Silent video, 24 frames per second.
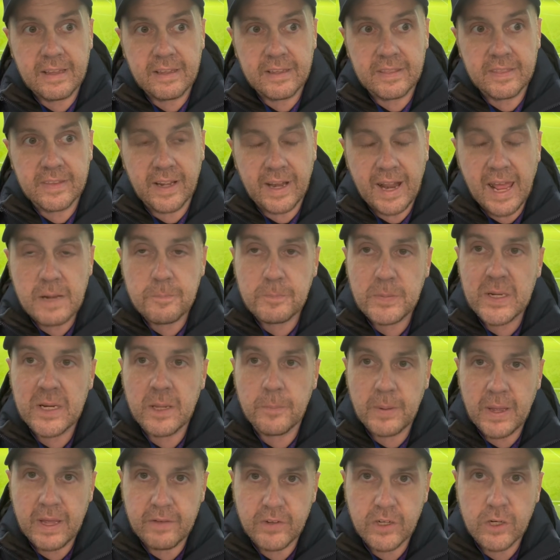there had been a
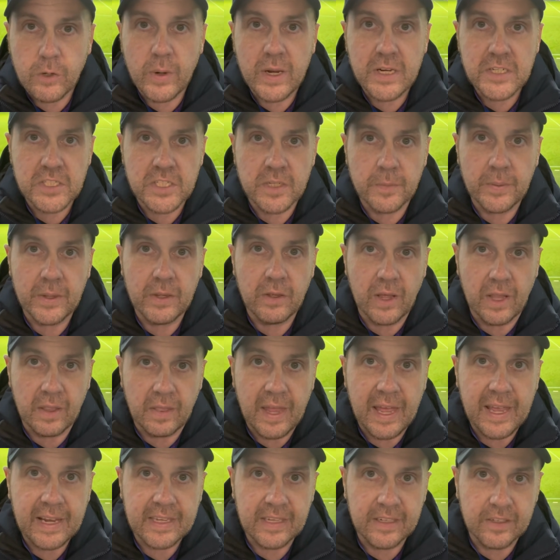bit of a question about a
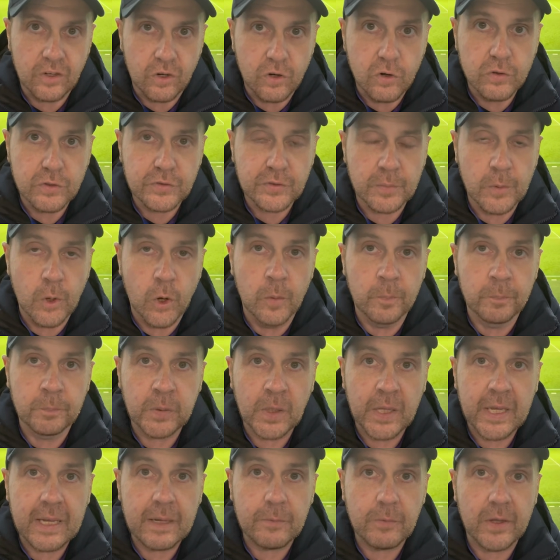lack of goals from open
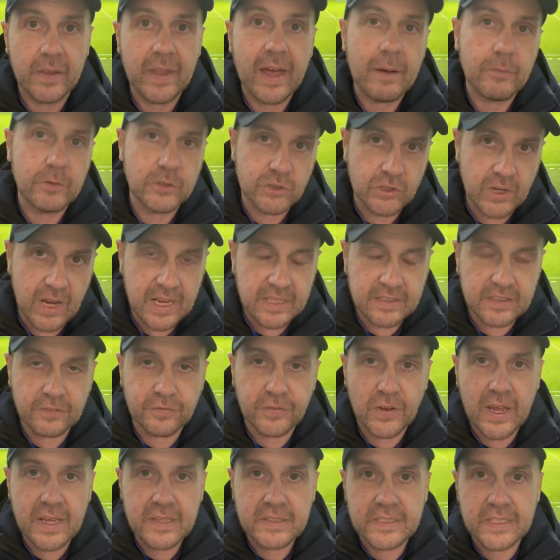play. Well, that was
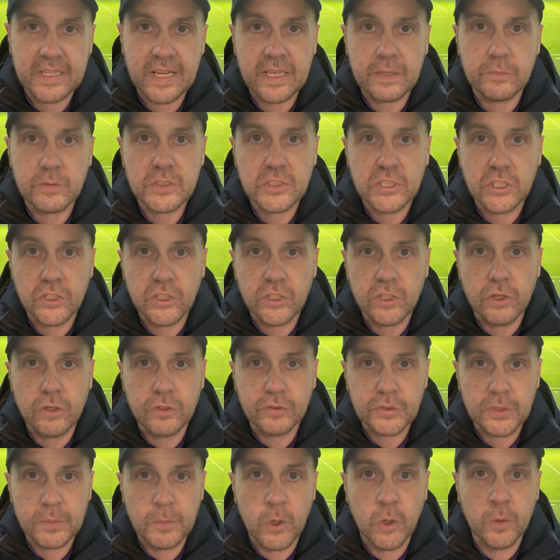rectified tonight with two
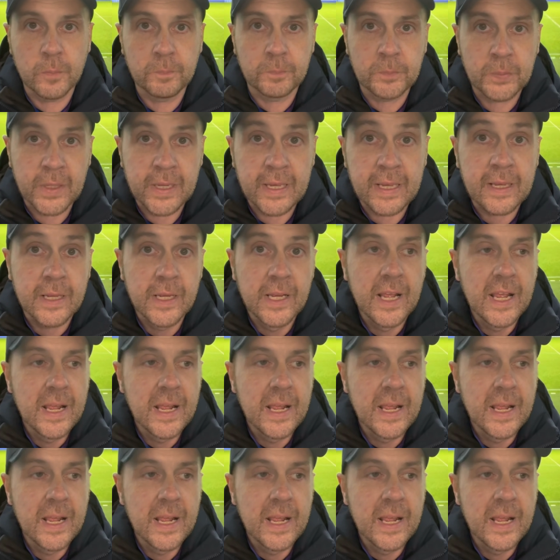goals from open play.